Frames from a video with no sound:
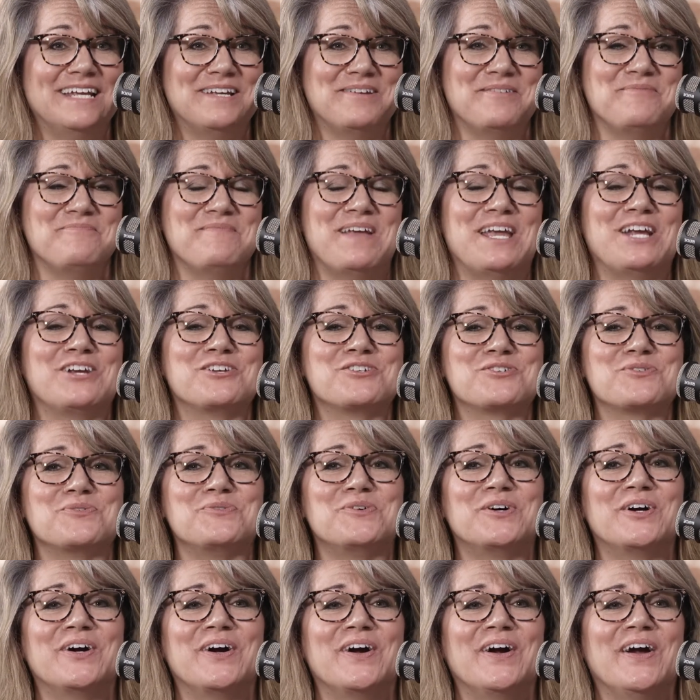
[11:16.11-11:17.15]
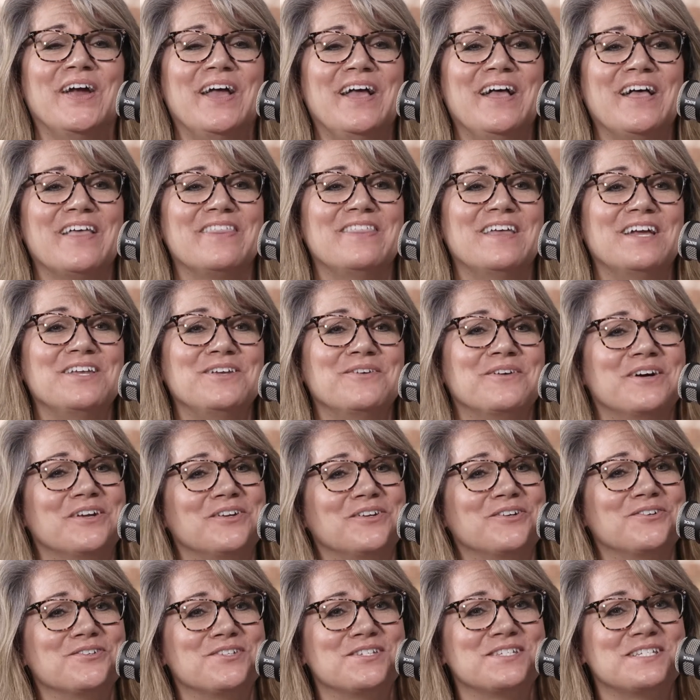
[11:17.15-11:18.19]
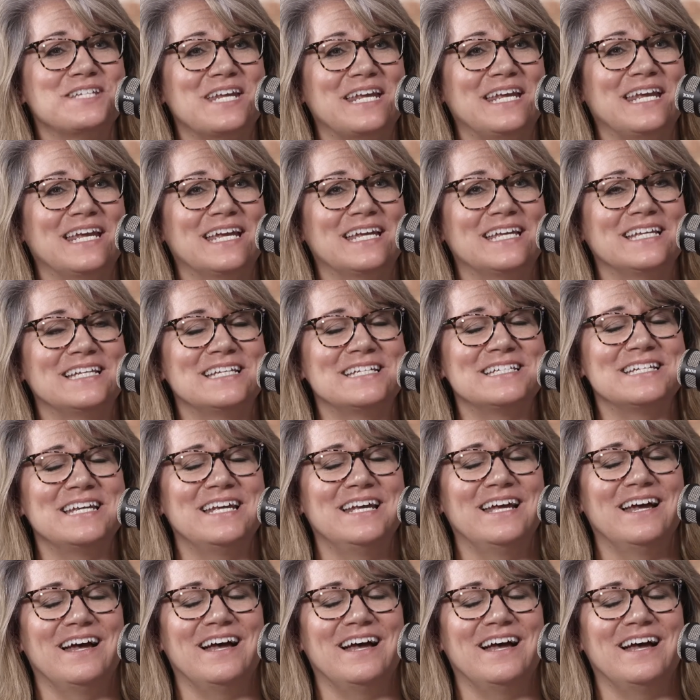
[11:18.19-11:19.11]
Make sure that you understand